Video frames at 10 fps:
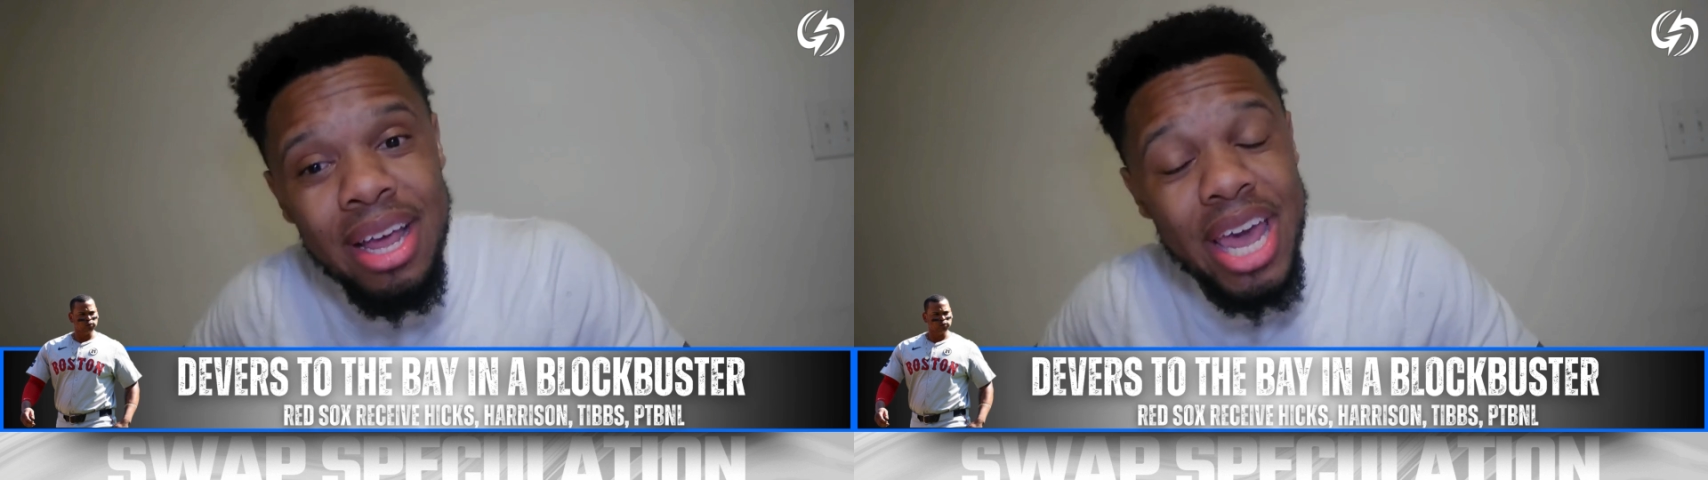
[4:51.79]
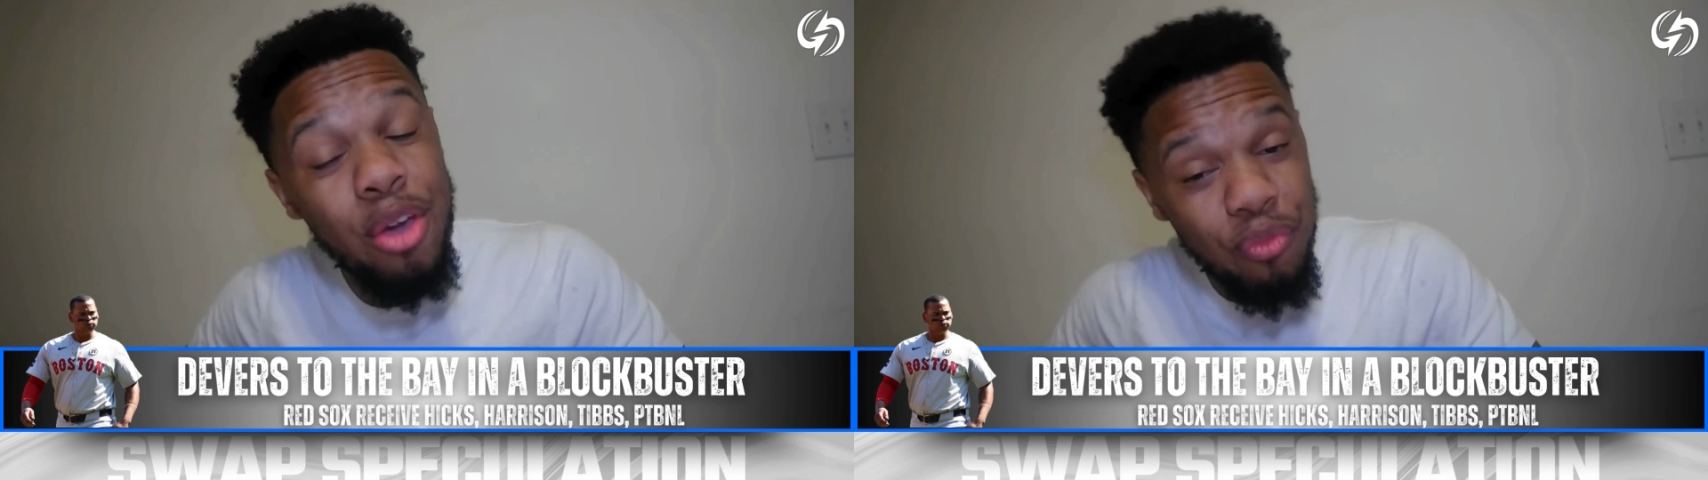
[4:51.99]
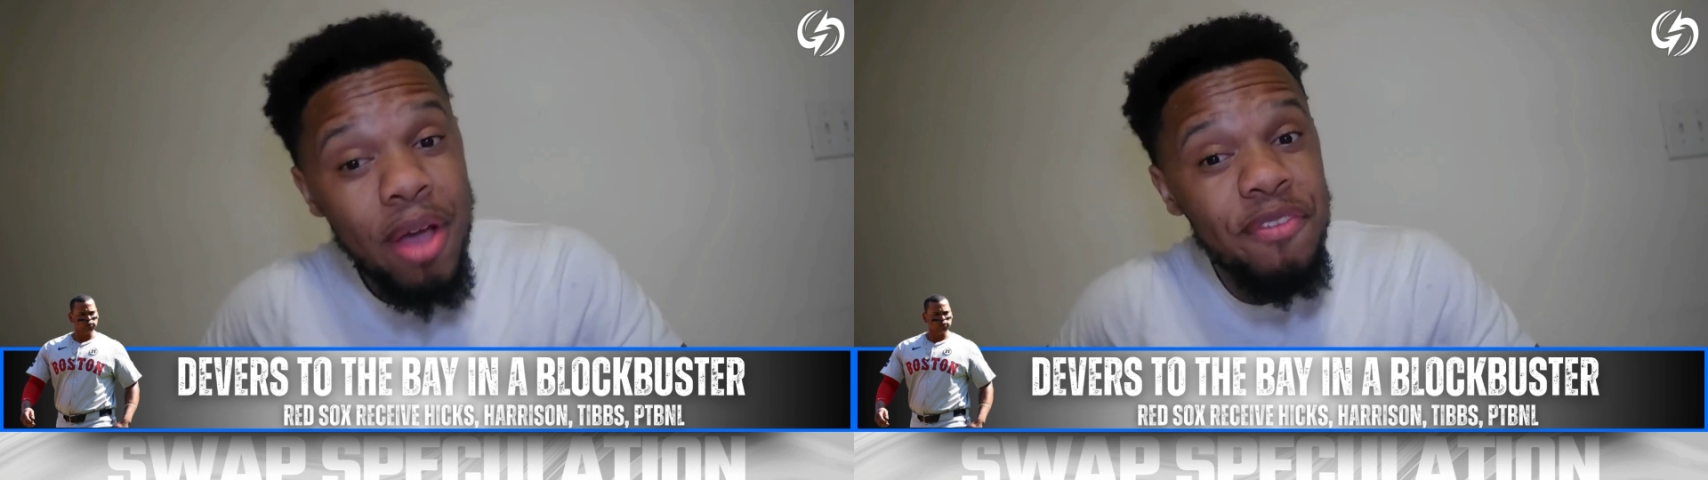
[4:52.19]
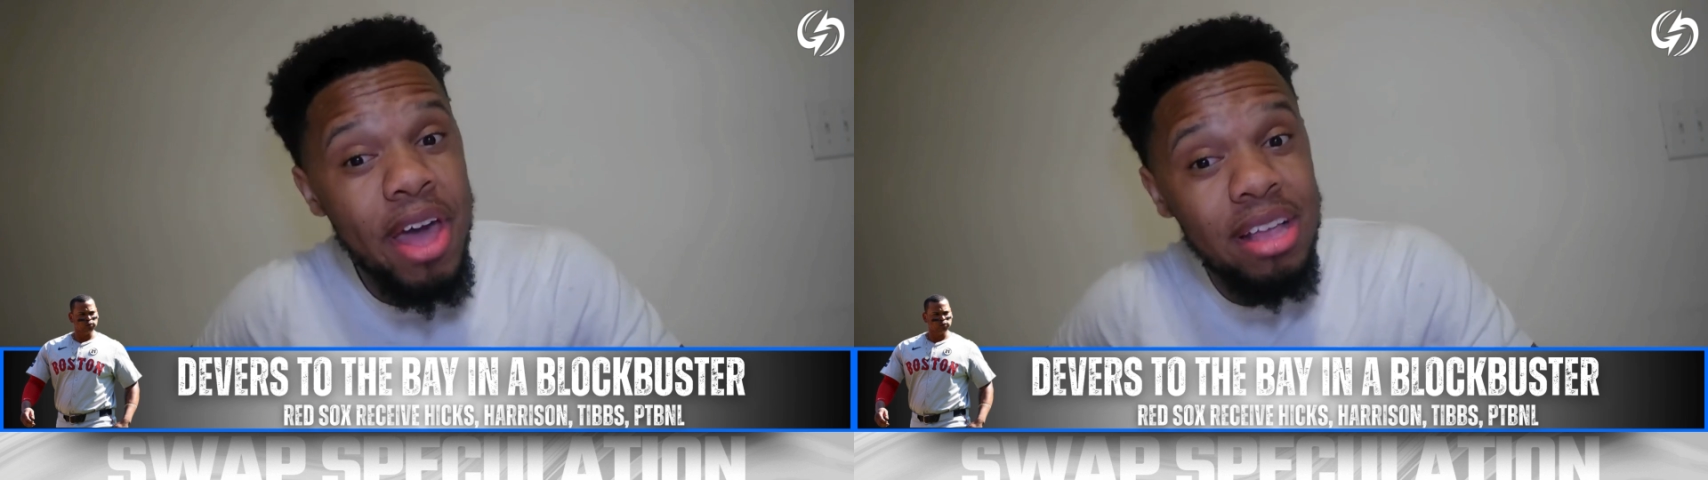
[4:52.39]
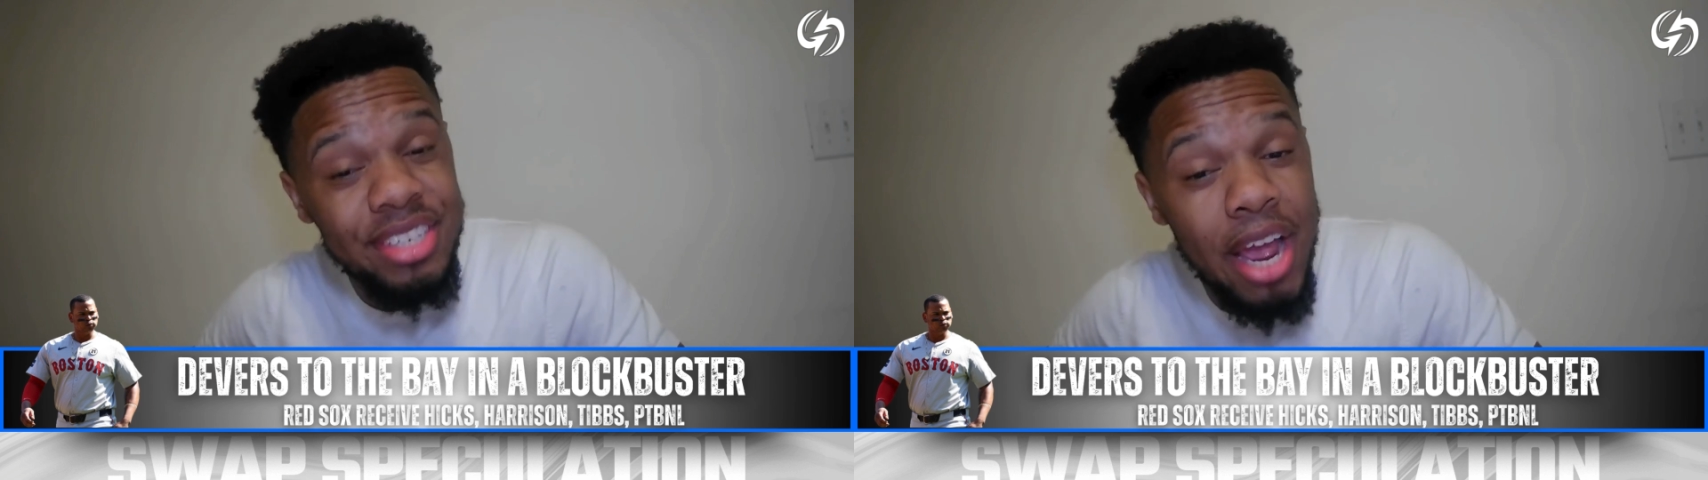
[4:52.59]
If
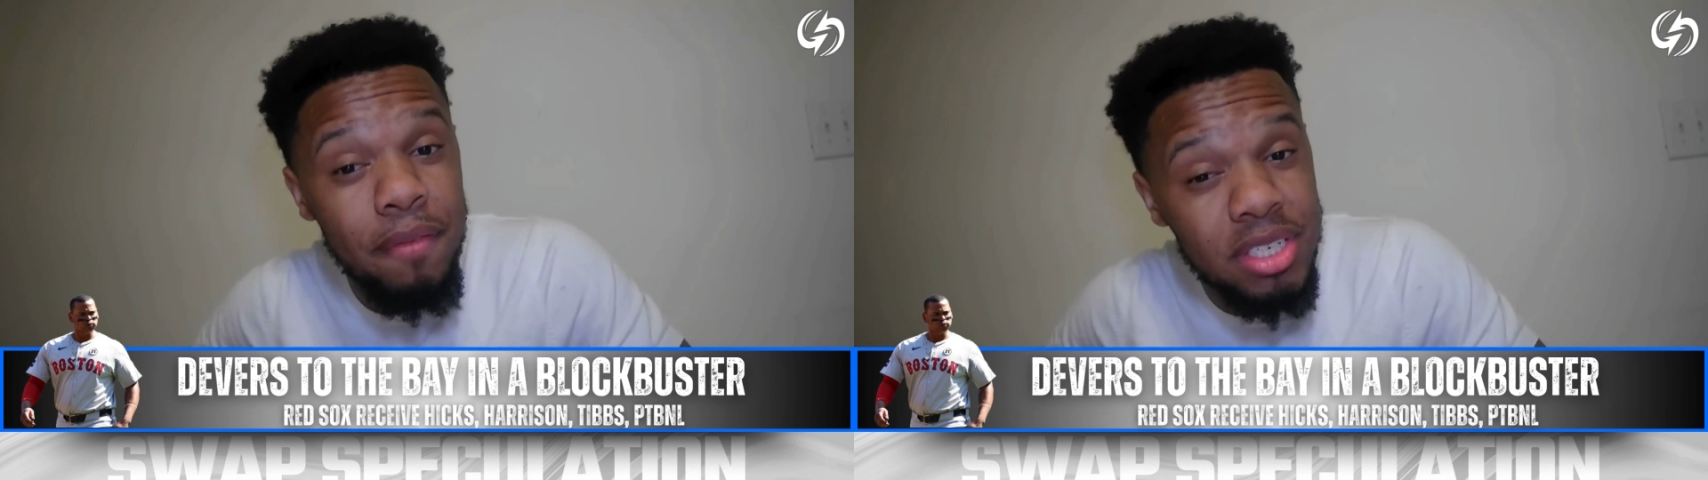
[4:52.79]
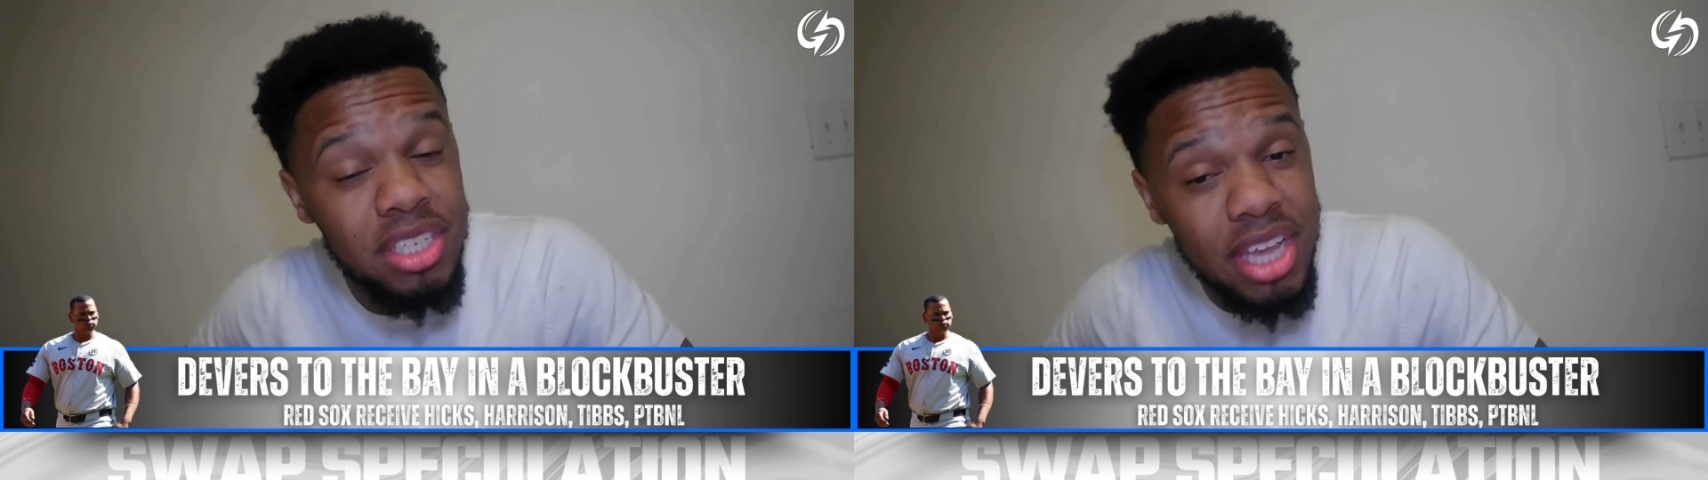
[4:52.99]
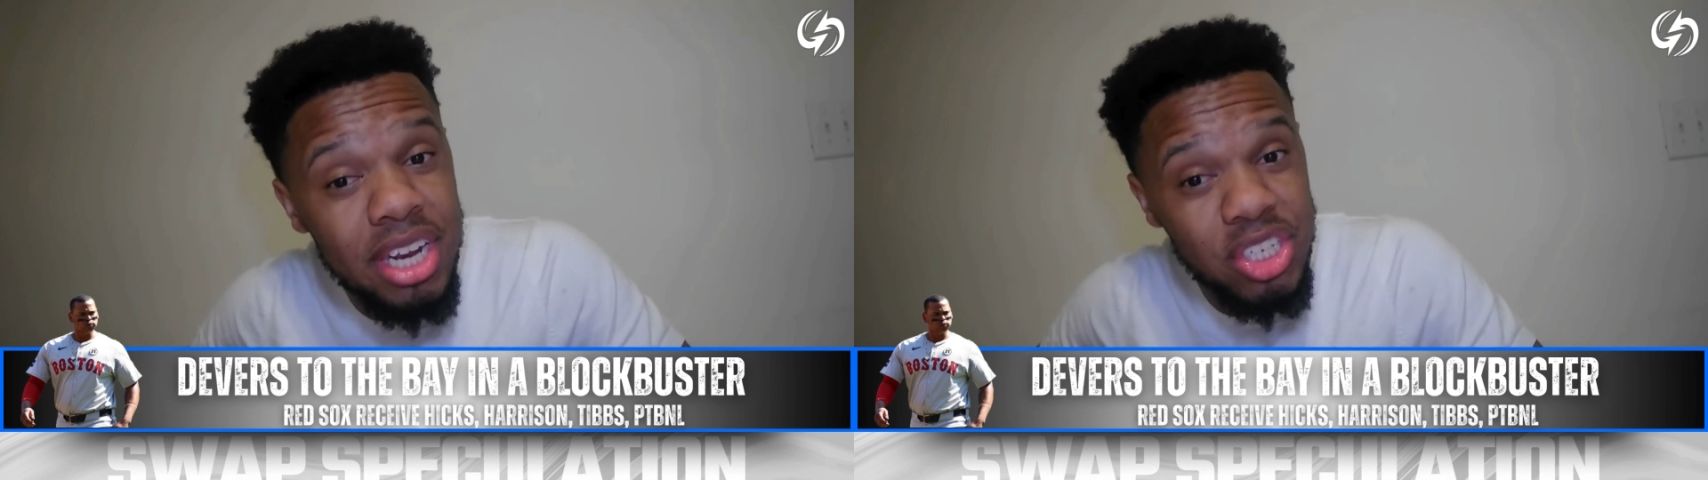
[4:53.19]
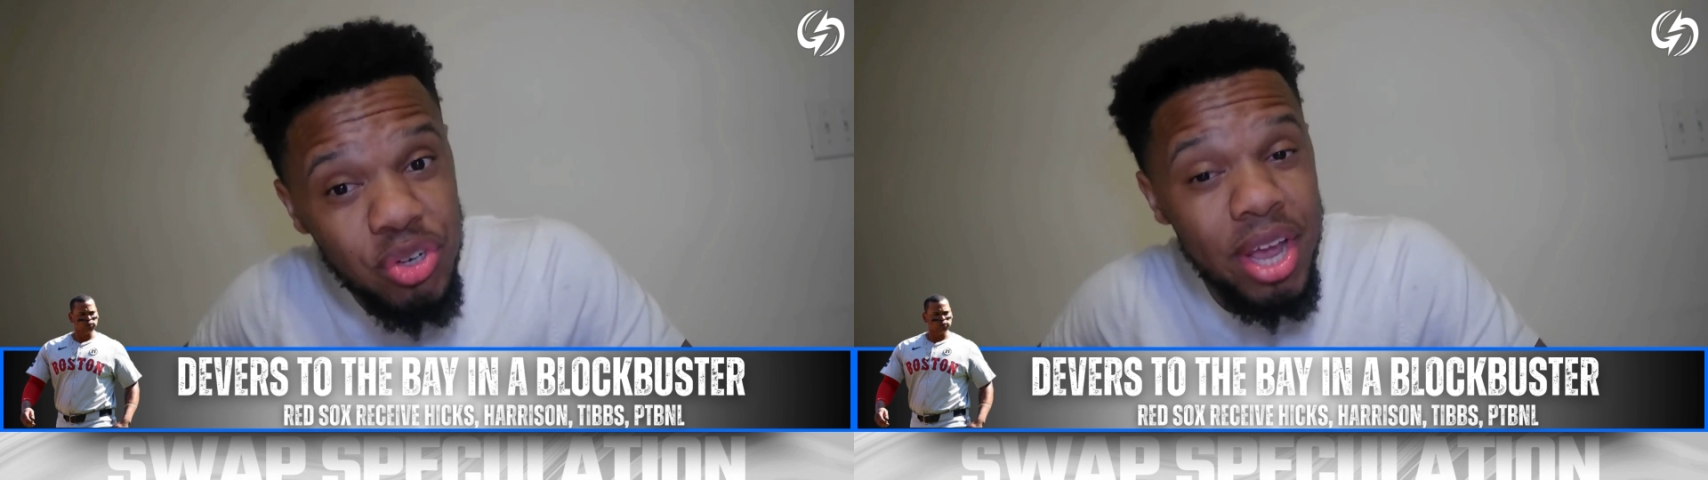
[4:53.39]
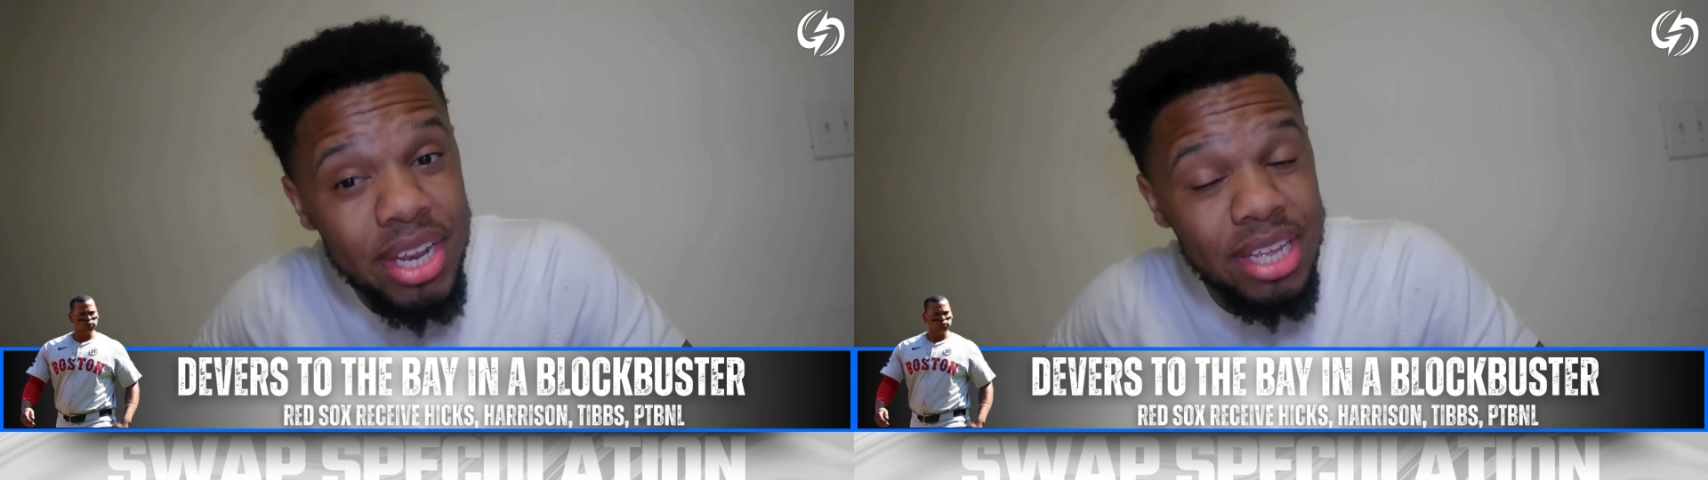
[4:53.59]
Rafael Devers is getting
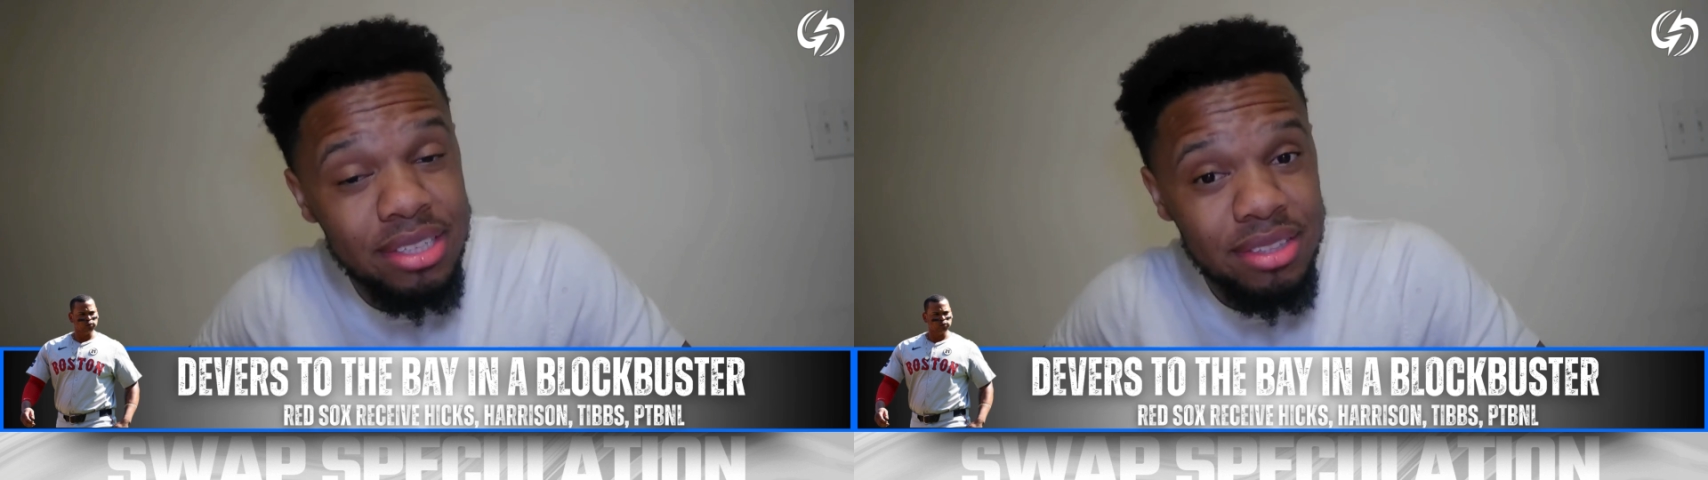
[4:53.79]
traded,